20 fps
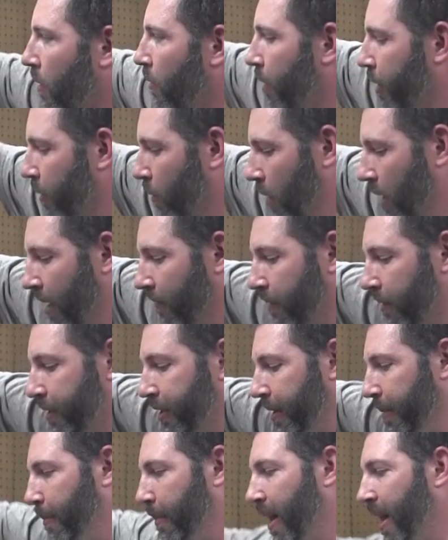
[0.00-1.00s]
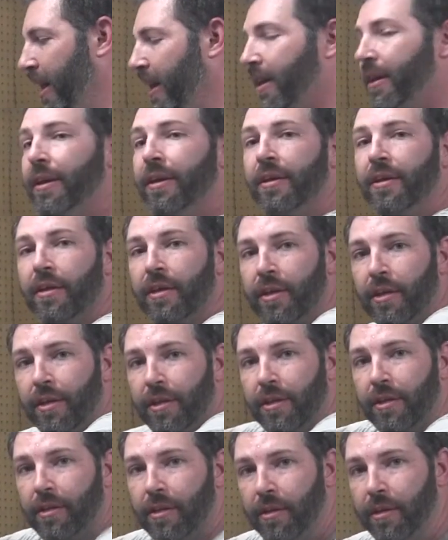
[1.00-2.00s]
when you leverage it back,
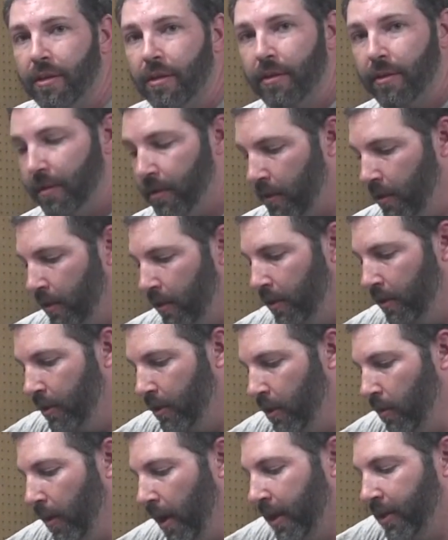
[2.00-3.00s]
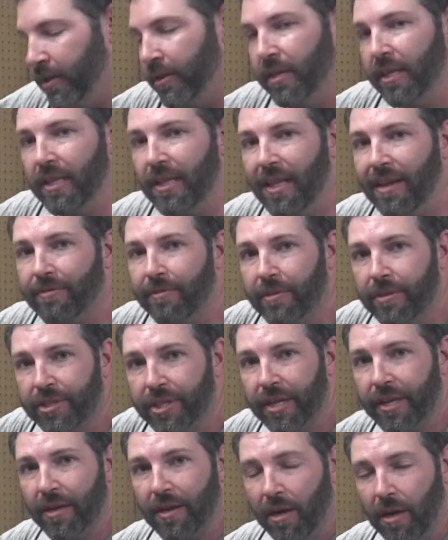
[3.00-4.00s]
you actually
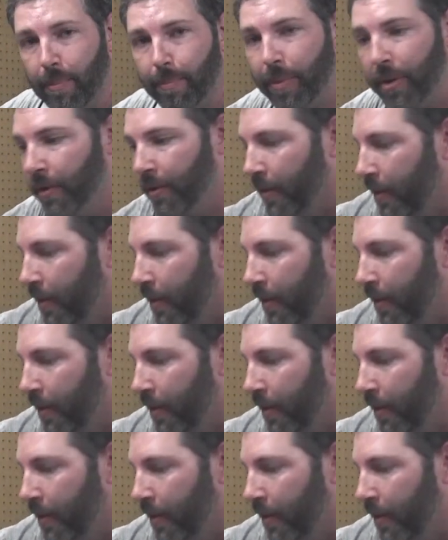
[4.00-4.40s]
leverage it up